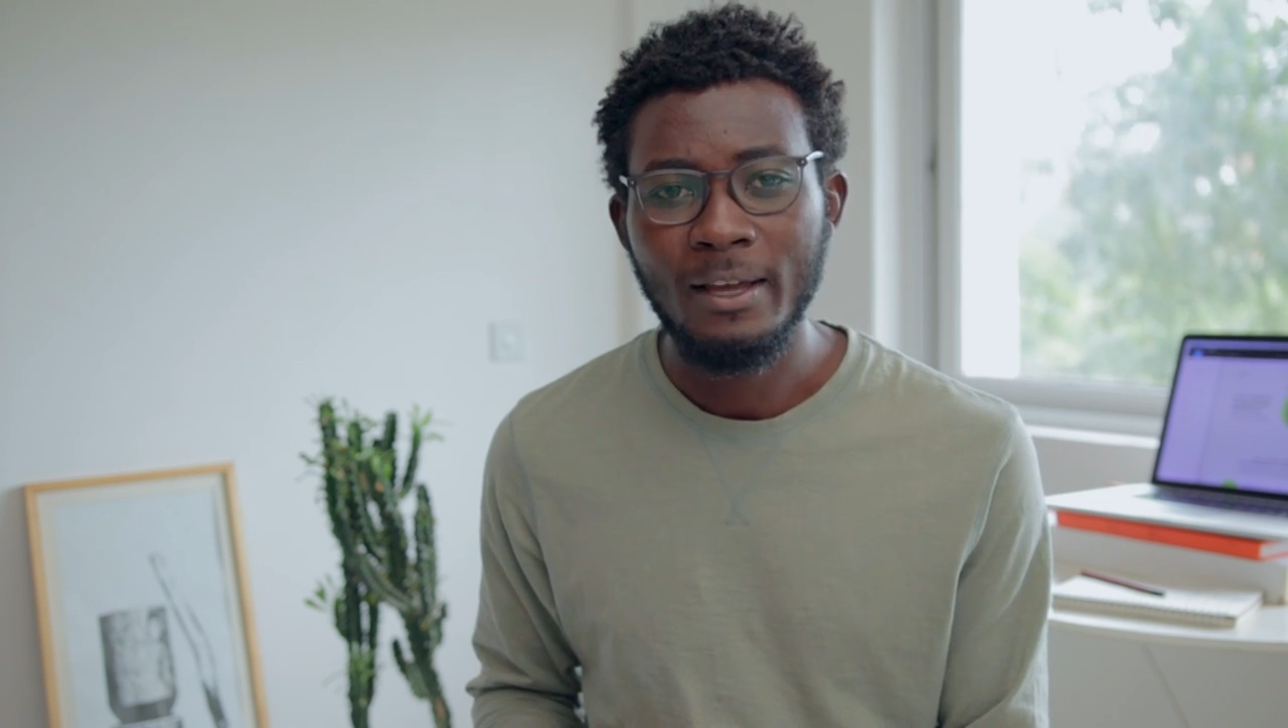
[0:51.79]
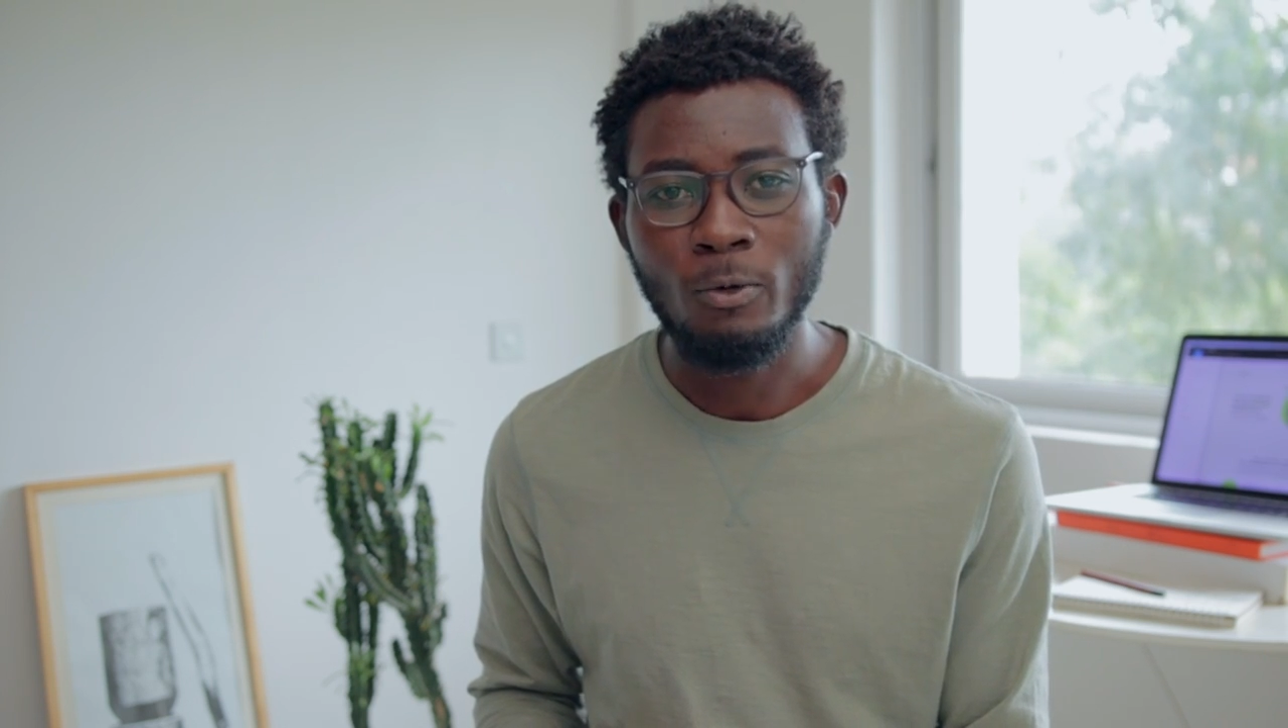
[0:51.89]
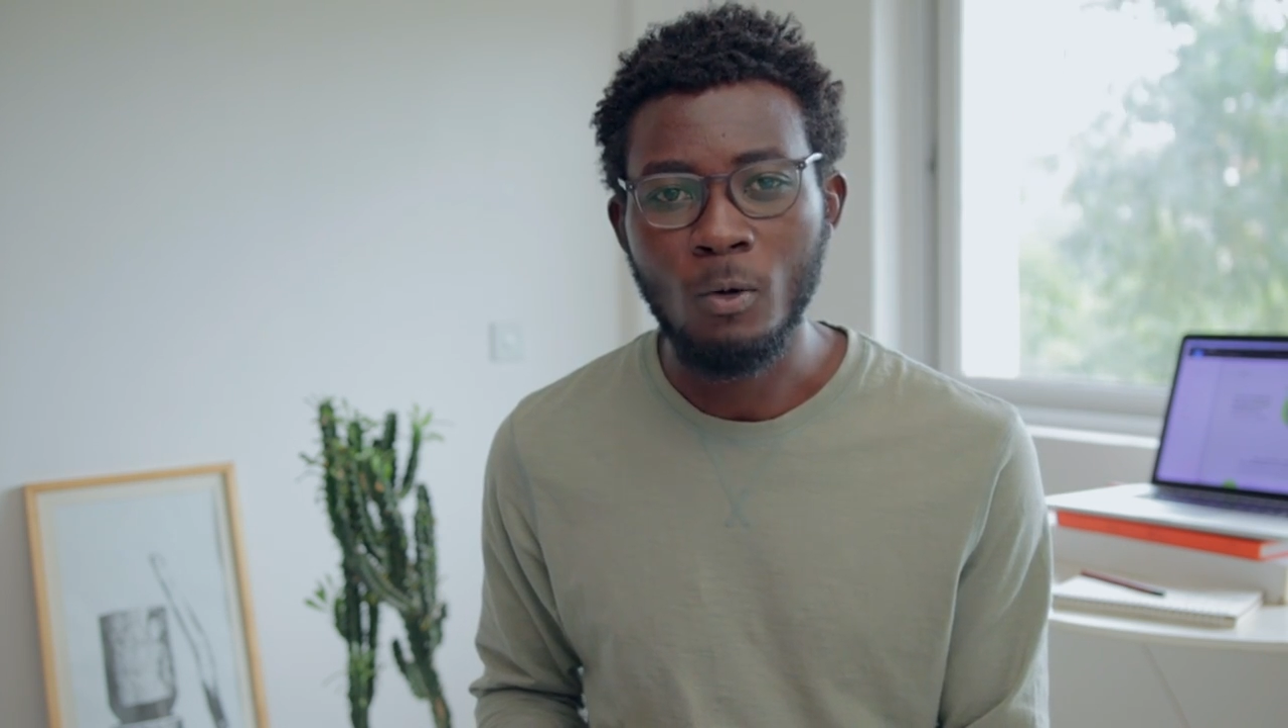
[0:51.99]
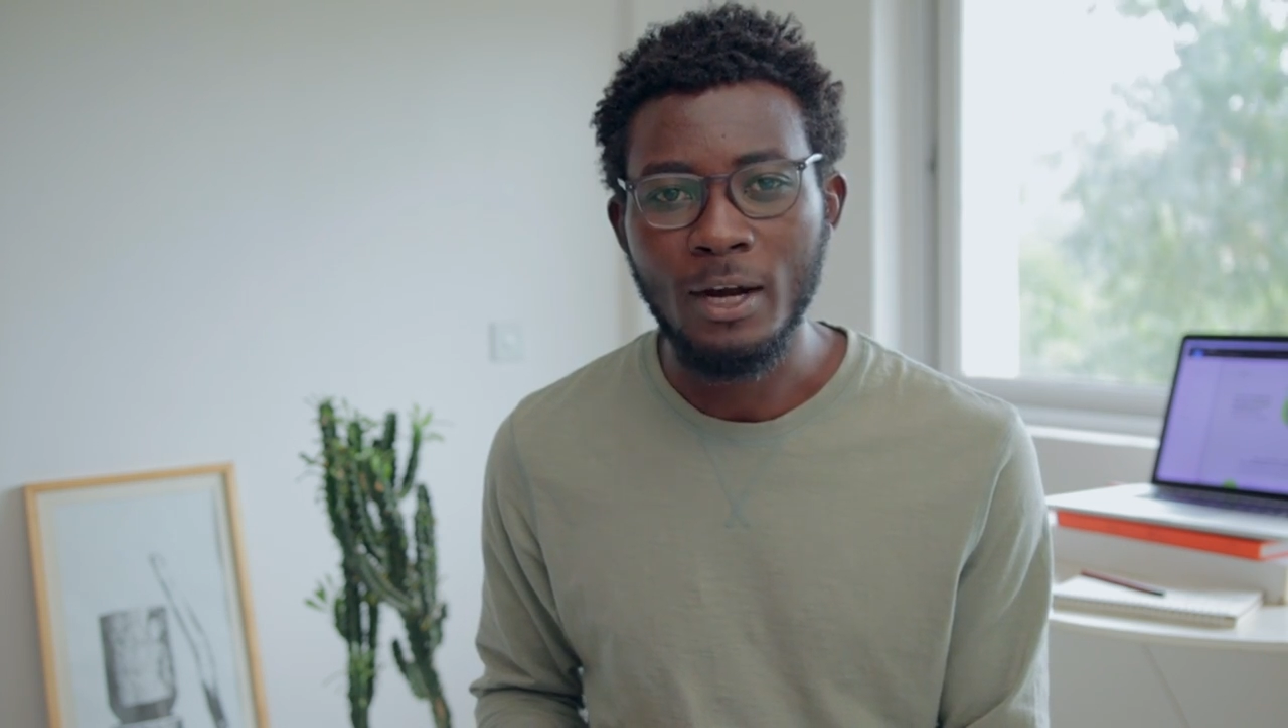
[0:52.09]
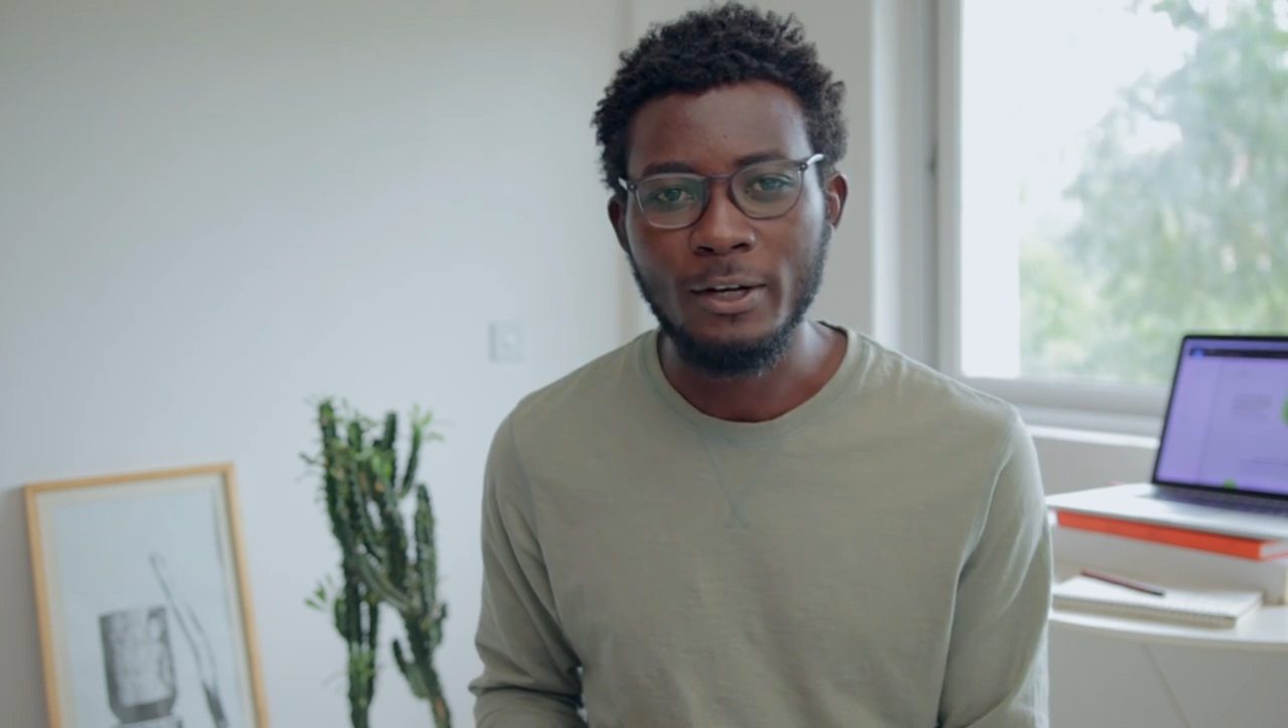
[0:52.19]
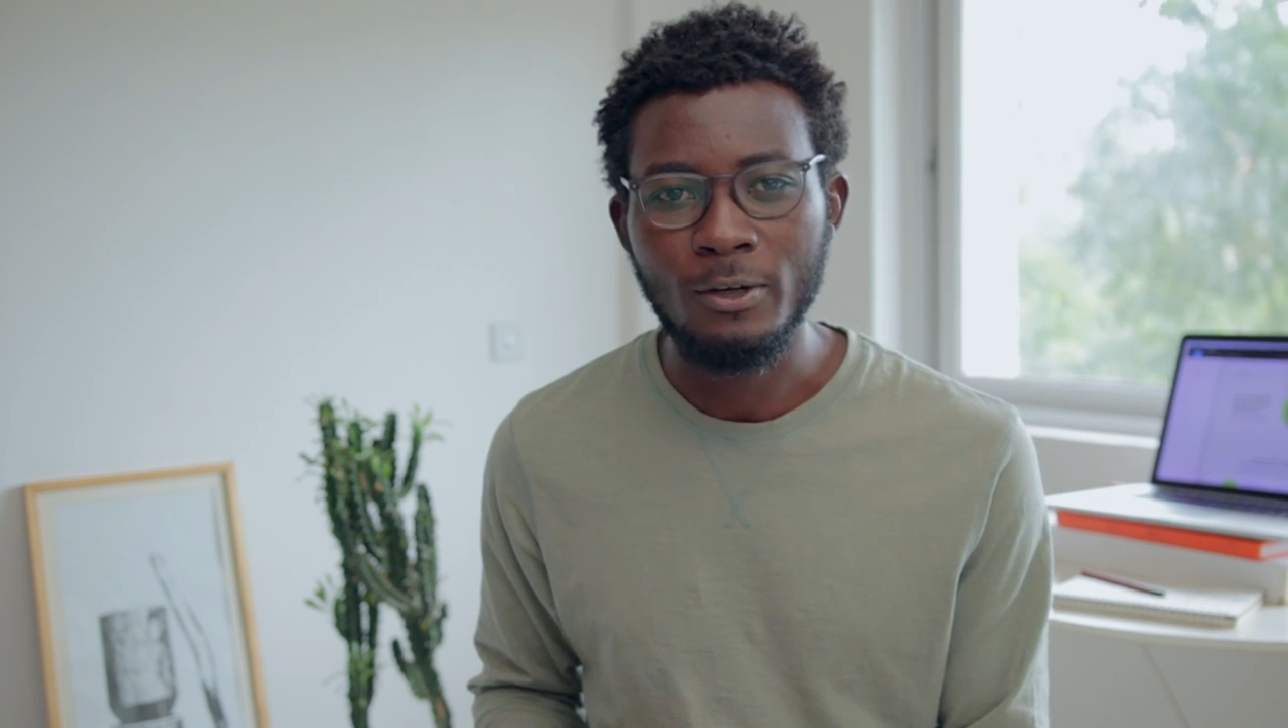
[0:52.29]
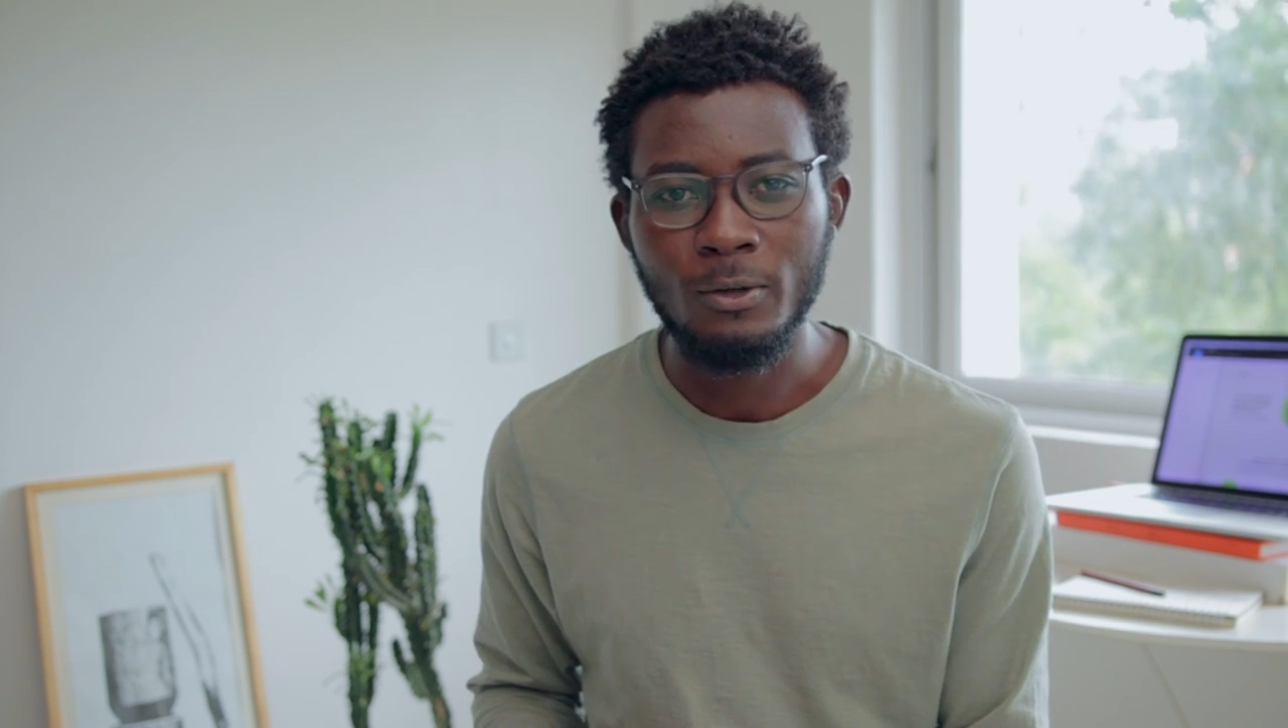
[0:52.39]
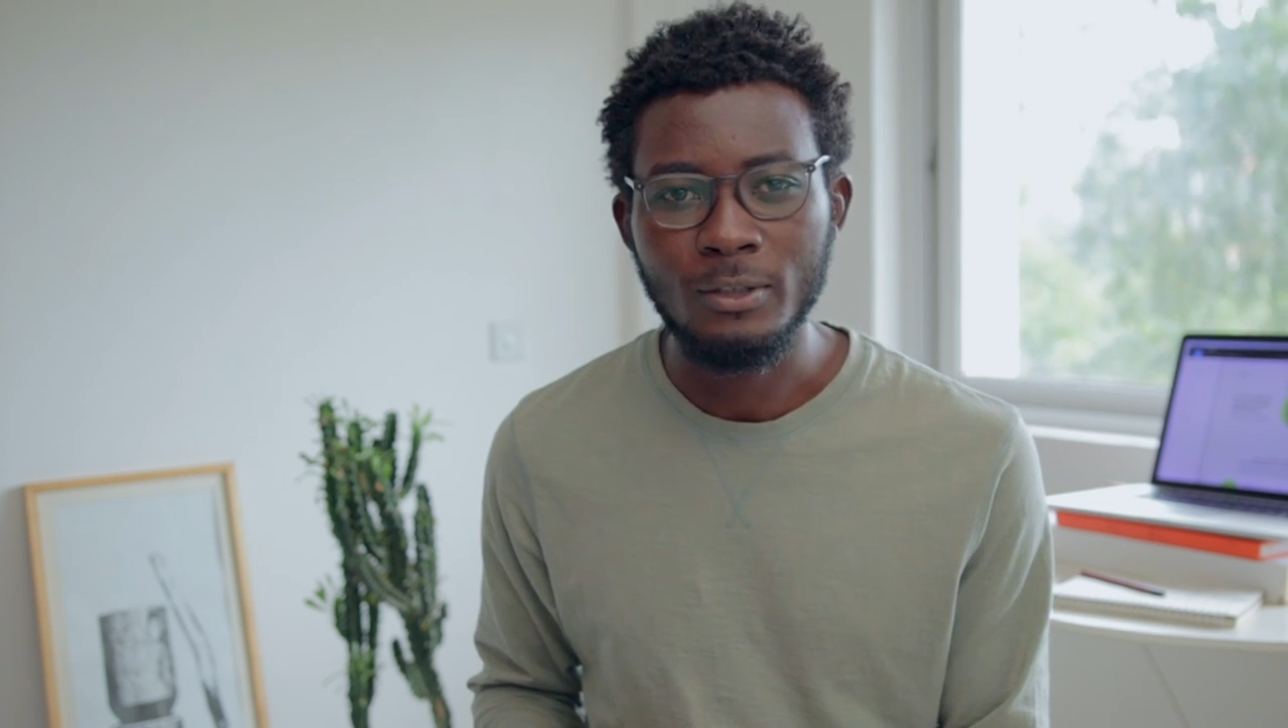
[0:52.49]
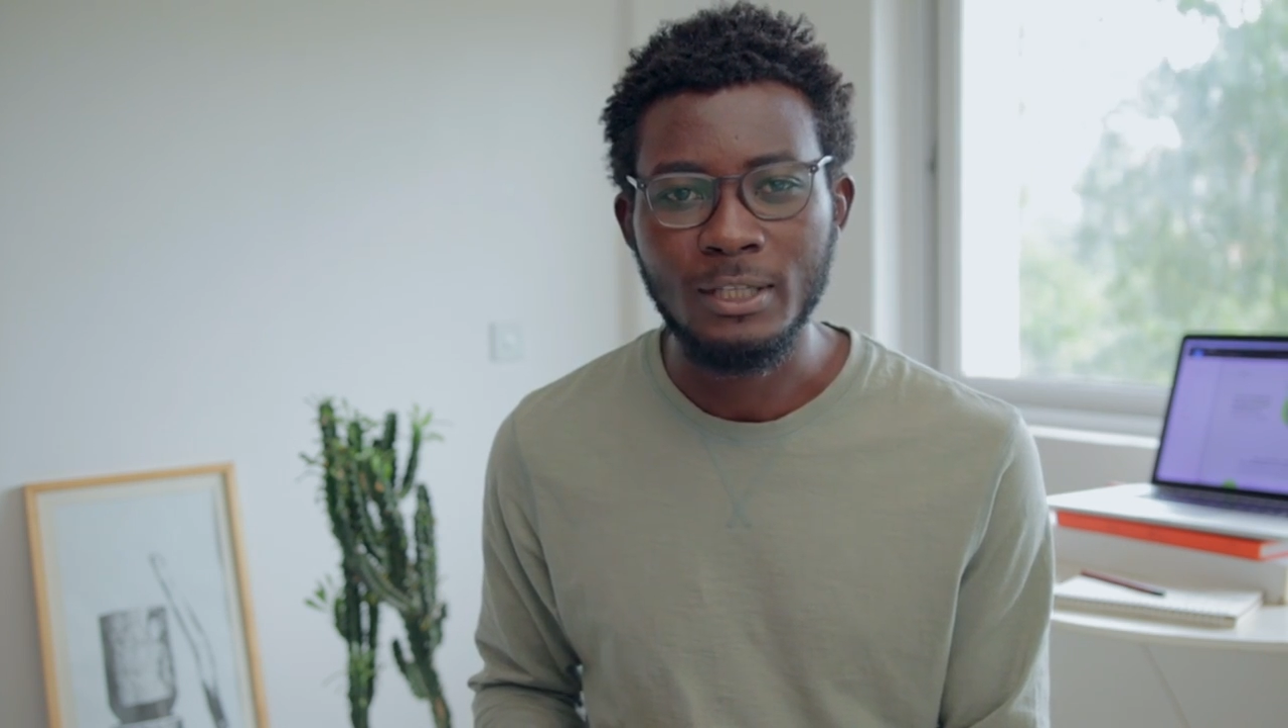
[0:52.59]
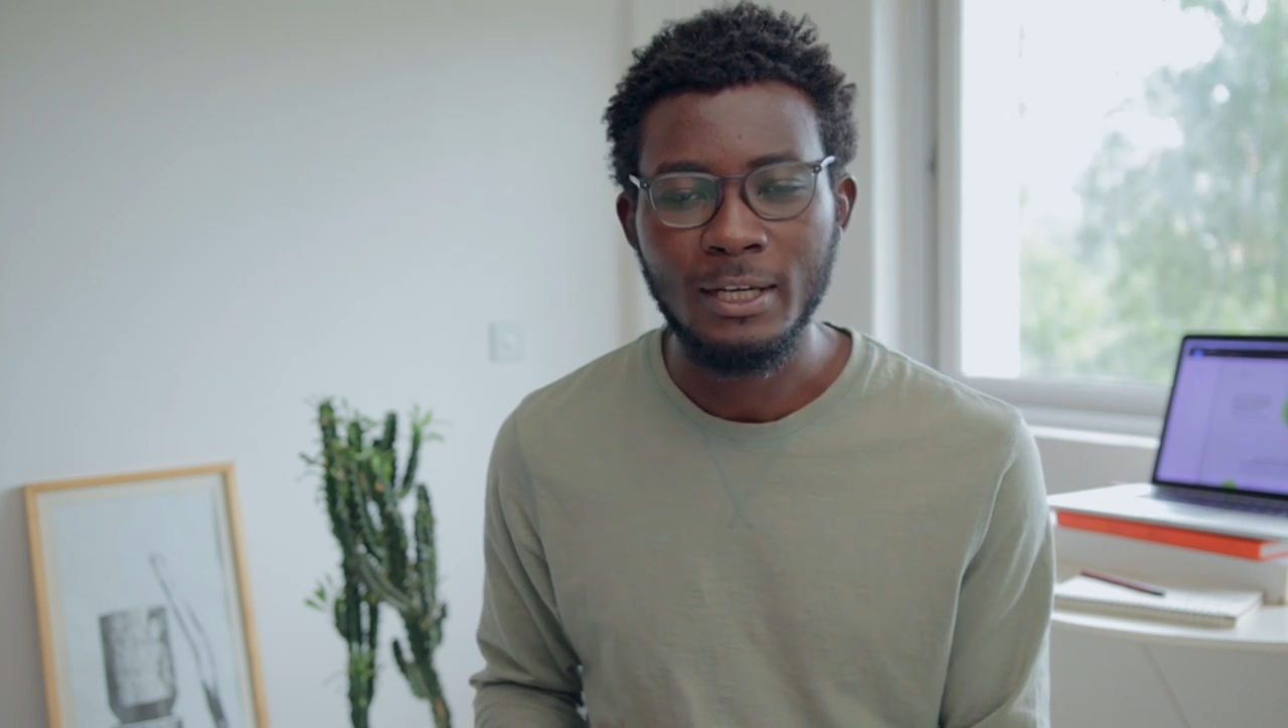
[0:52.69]
and
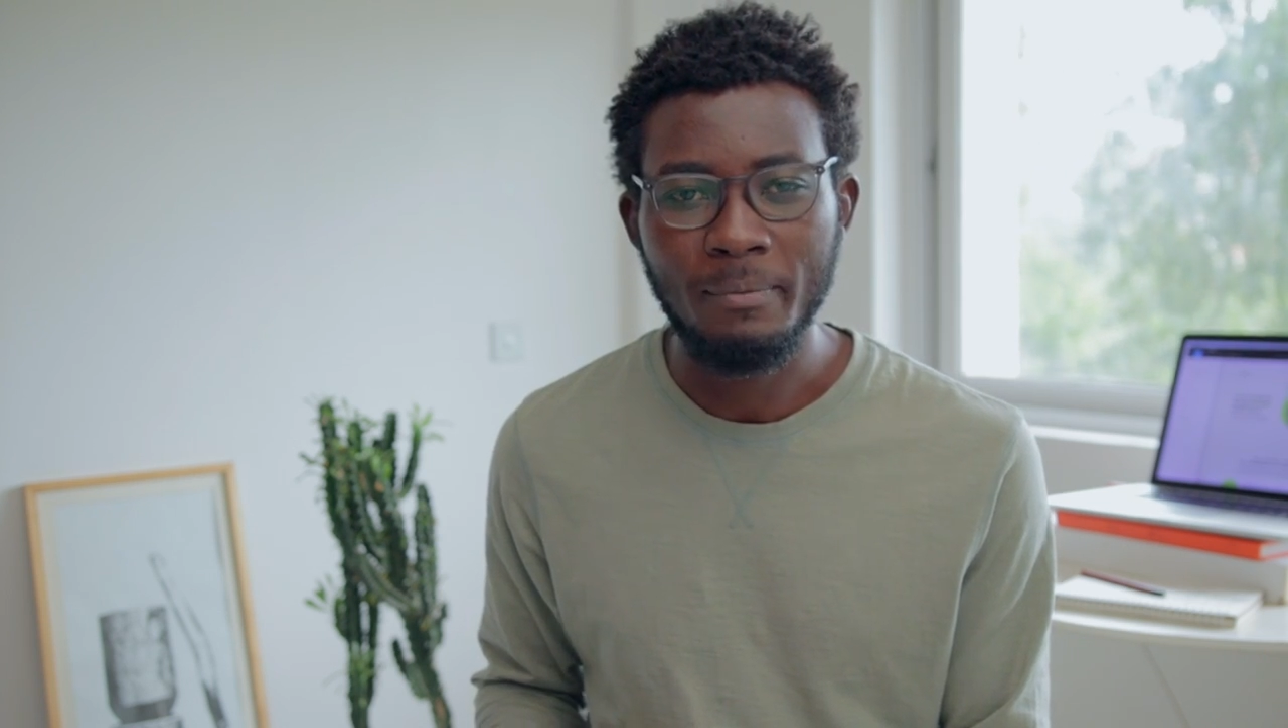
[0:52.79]
whatnot,